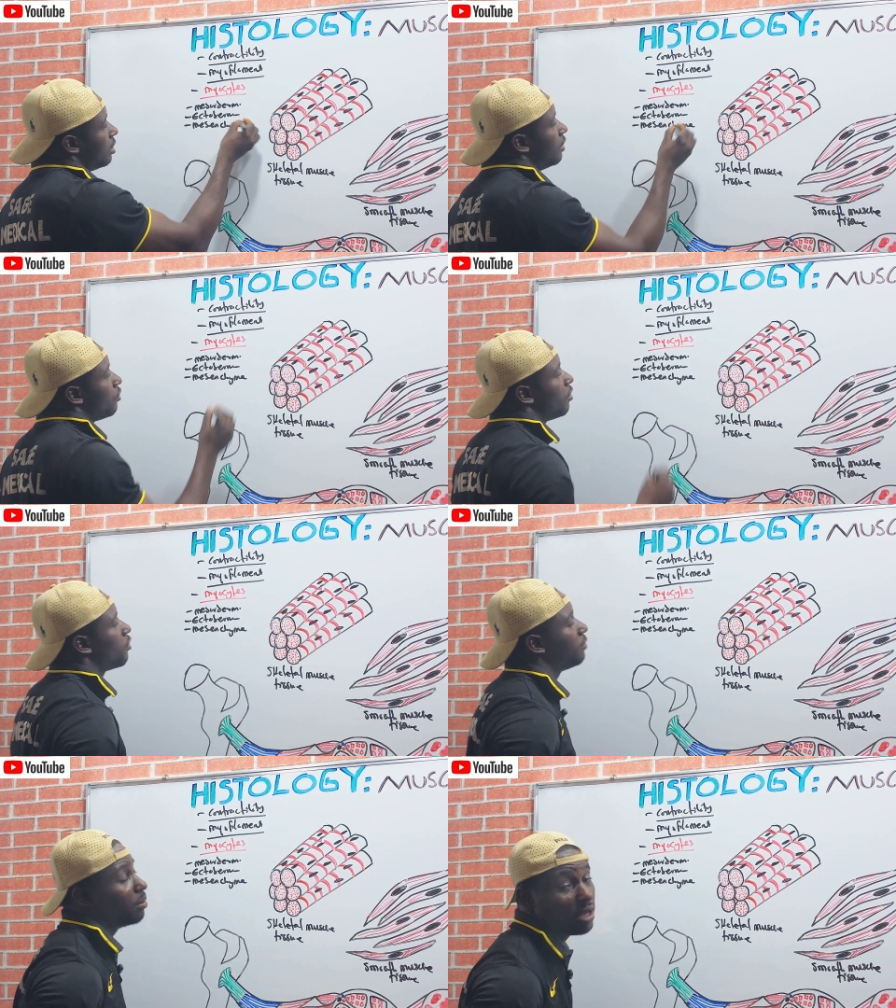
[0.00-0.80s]
Develop
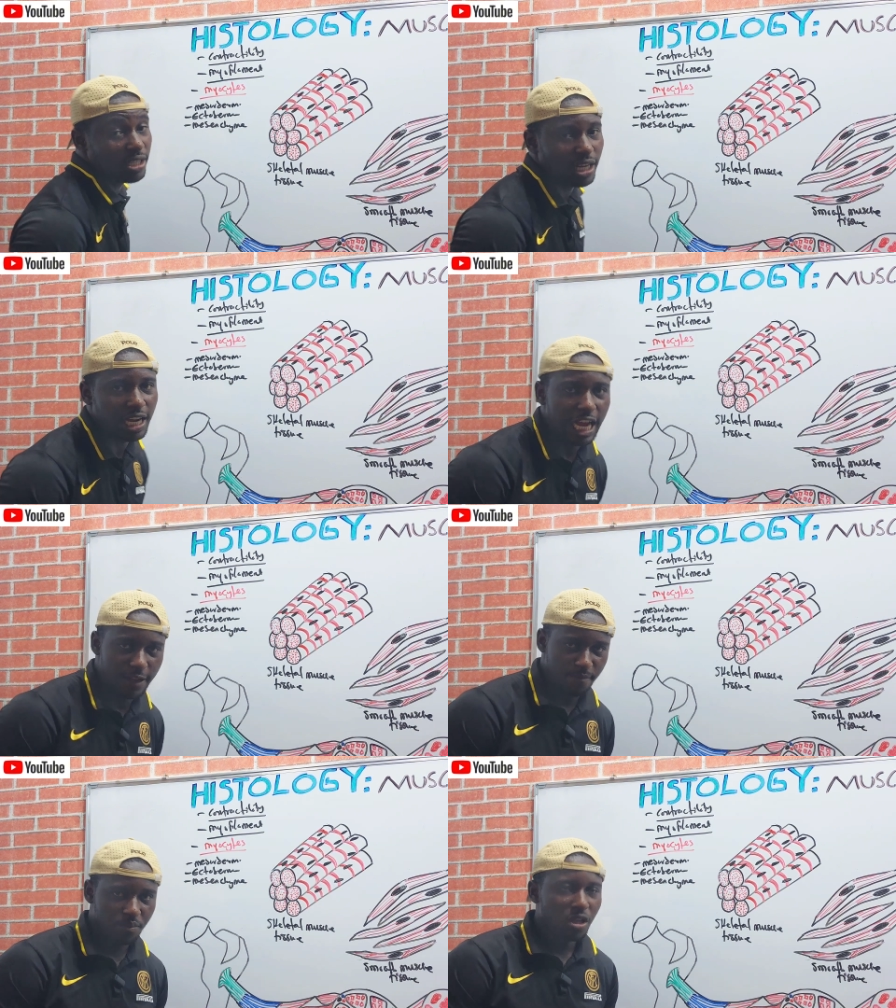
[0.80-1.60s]
from the mesenchyme.
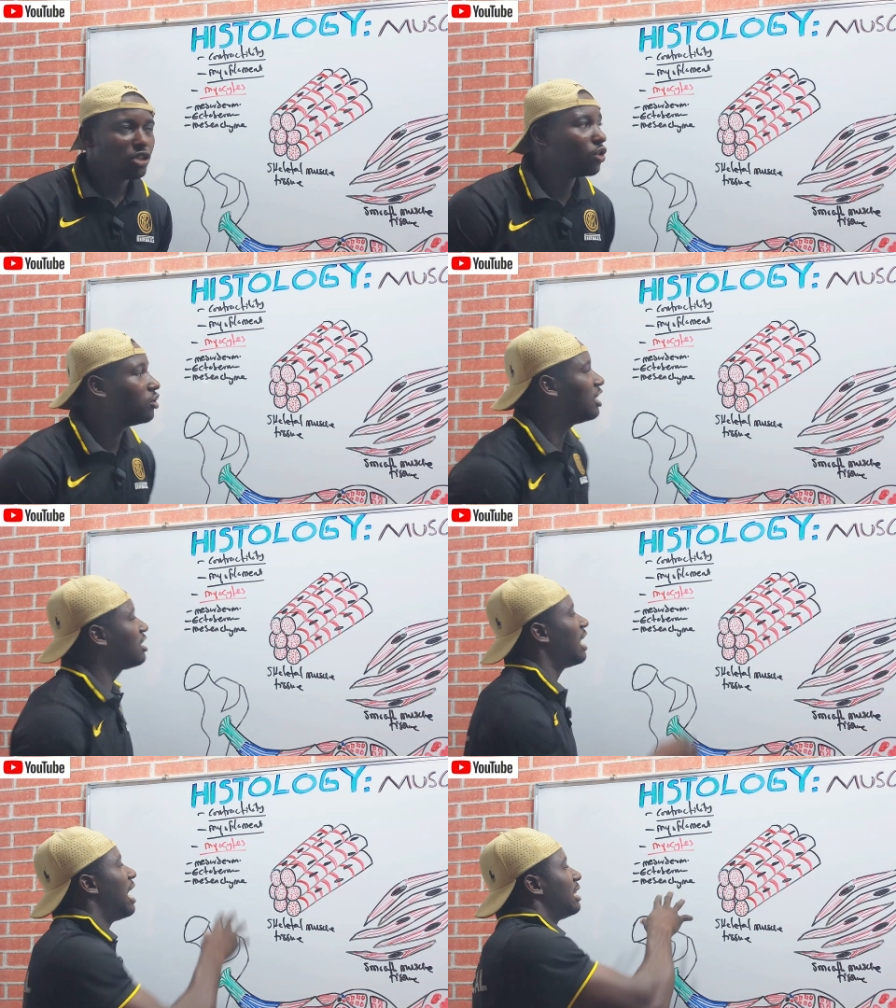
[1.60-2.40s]
So
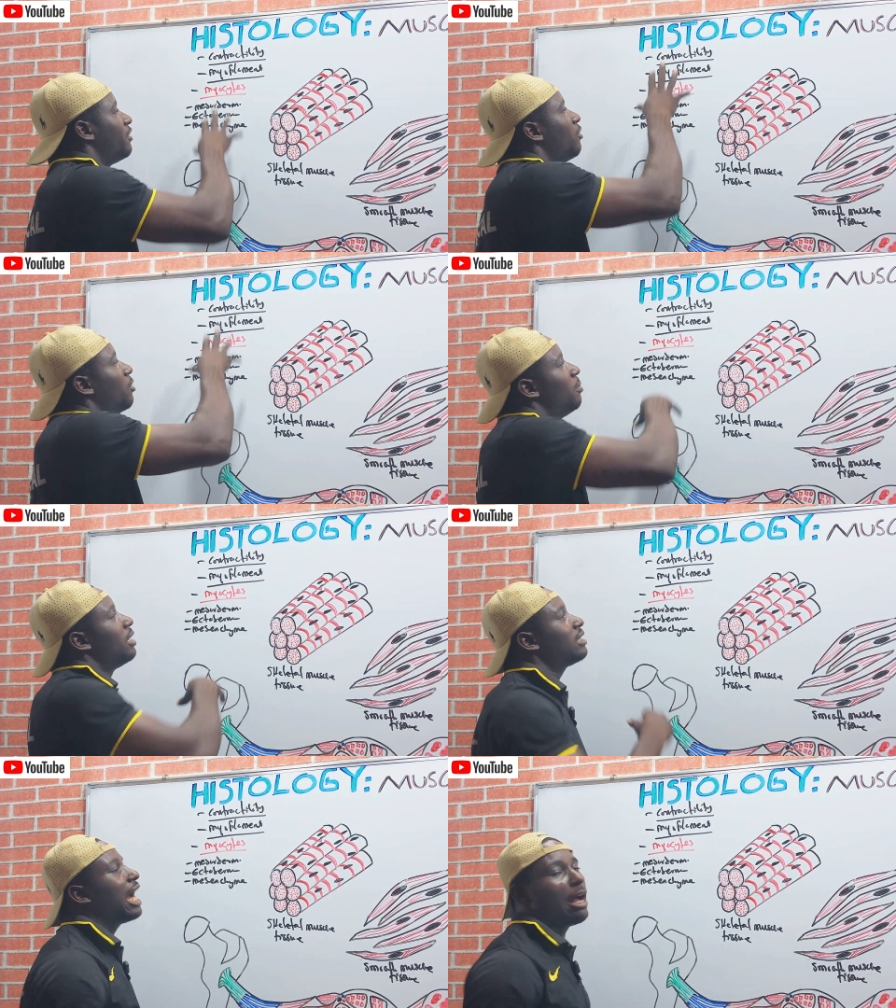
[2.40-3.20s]
these are the
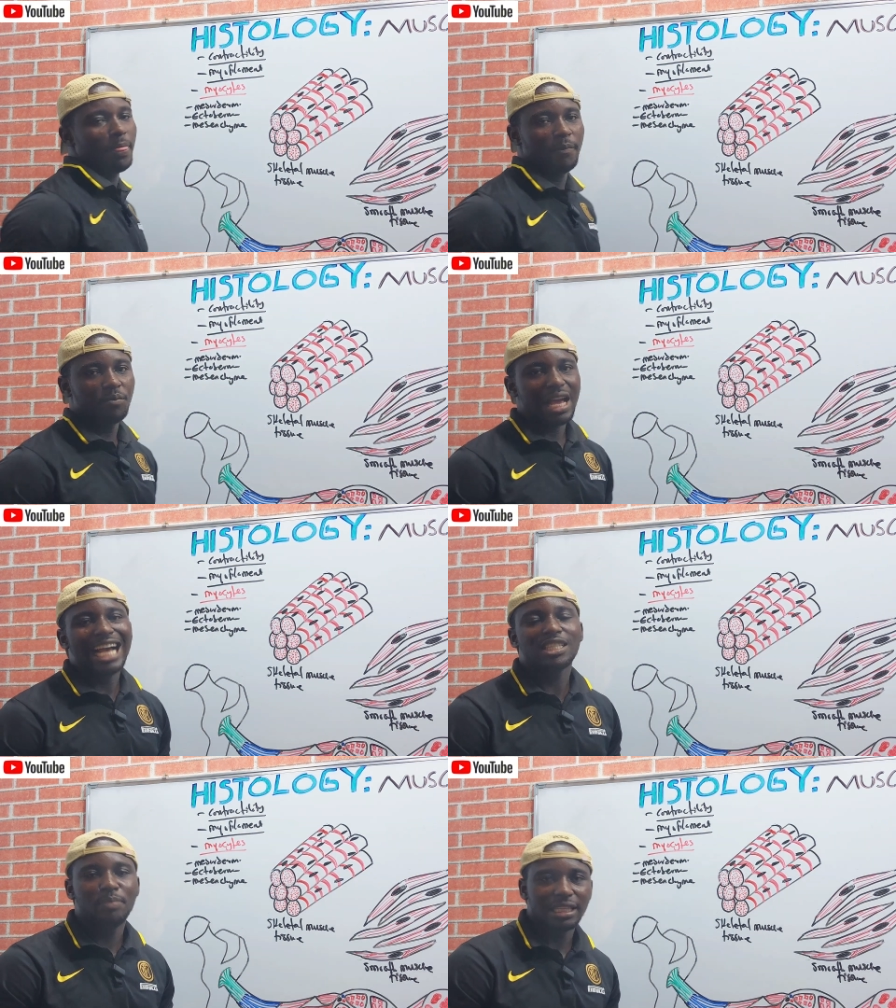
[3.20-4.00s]
developmental
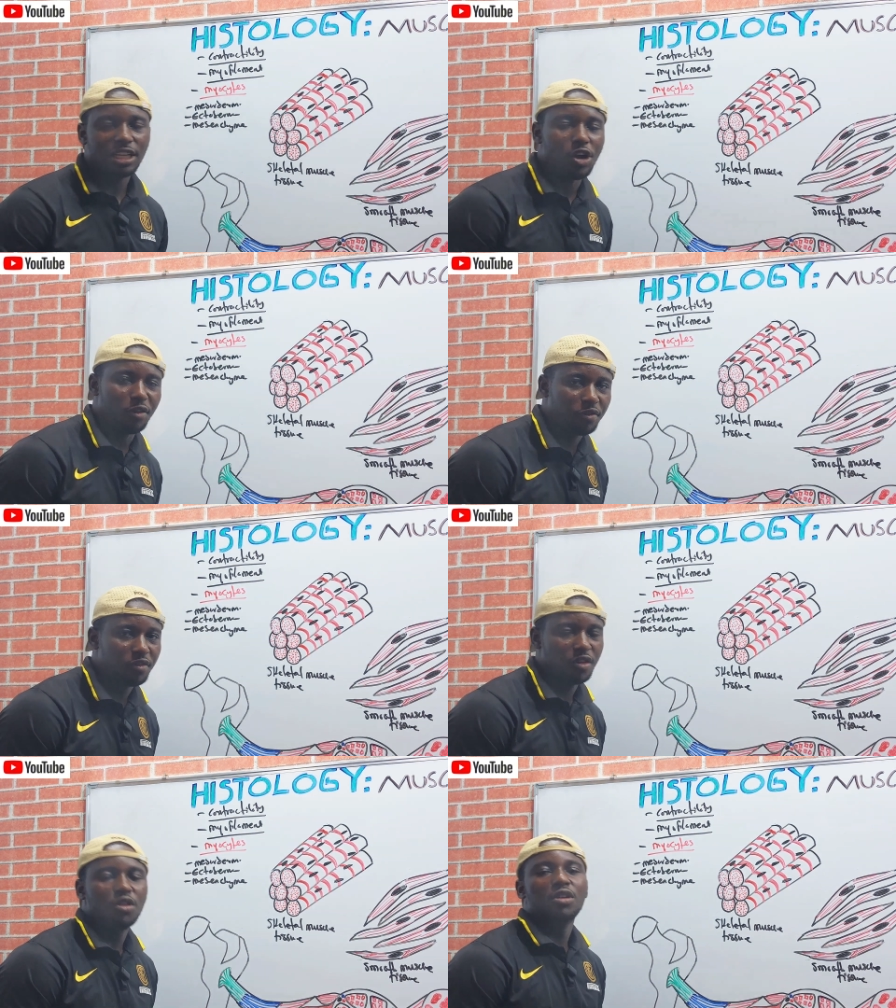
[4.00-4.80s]
aspects of
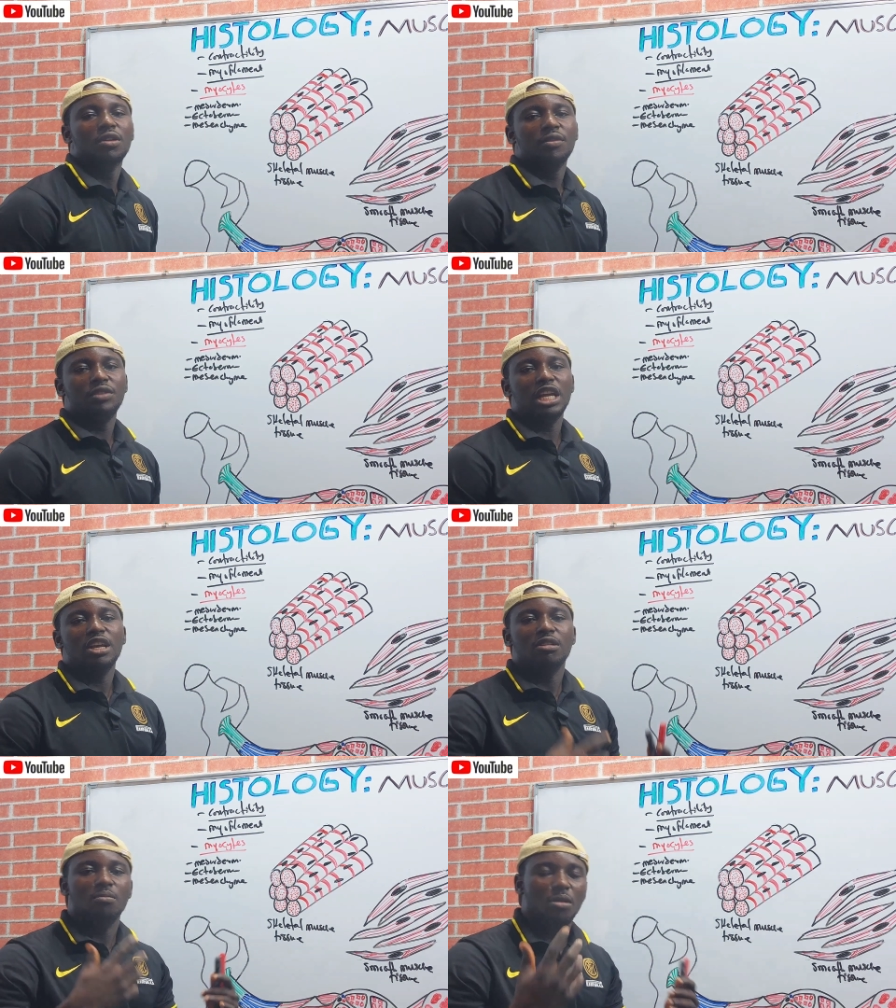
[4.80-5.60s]

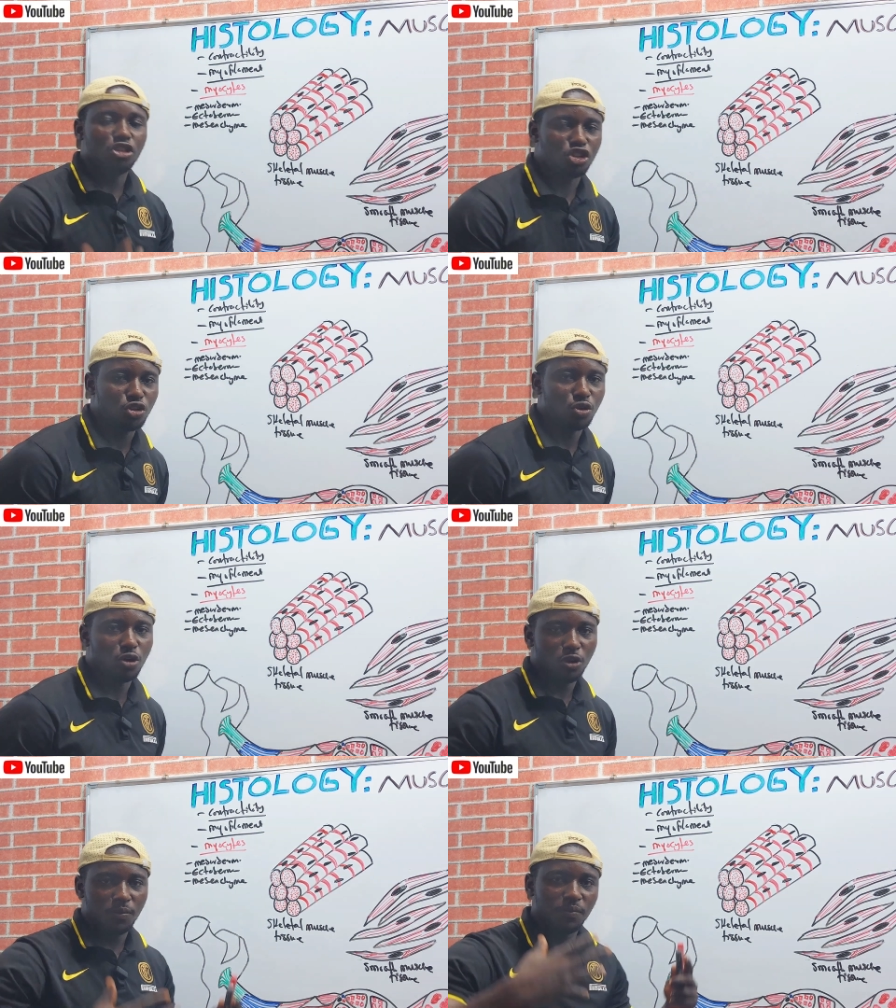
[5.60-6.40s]
the
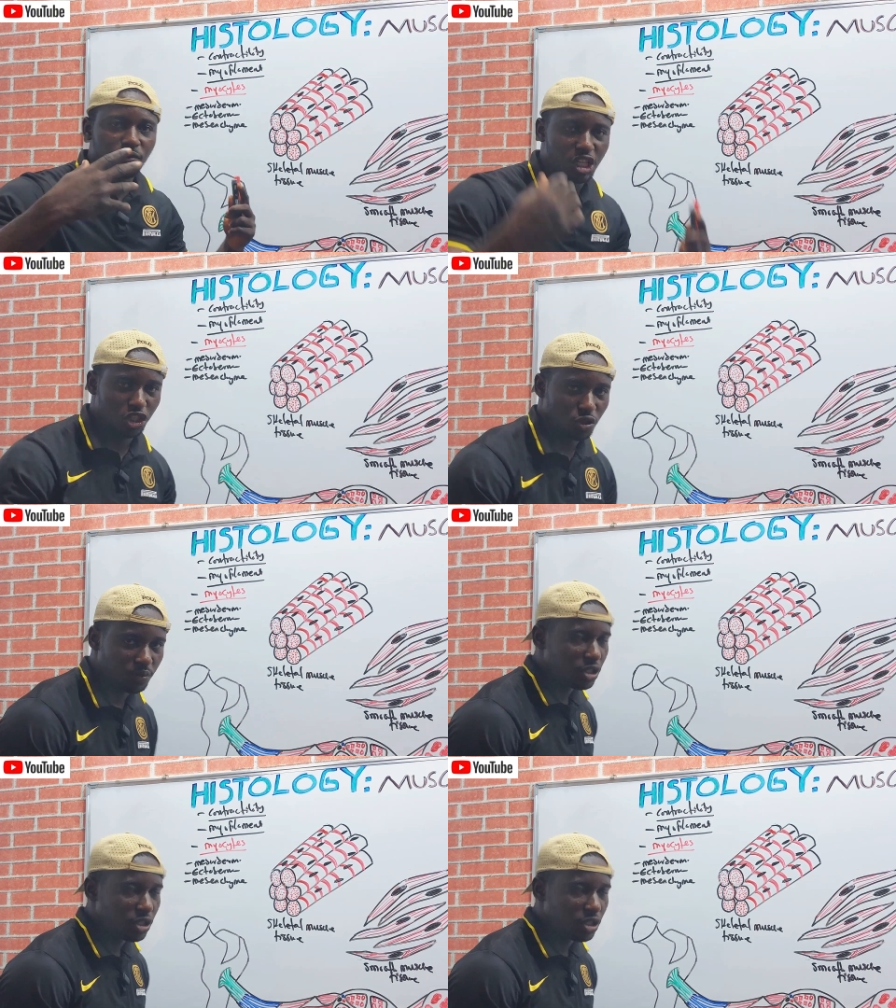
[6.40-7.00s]
muscle tissue.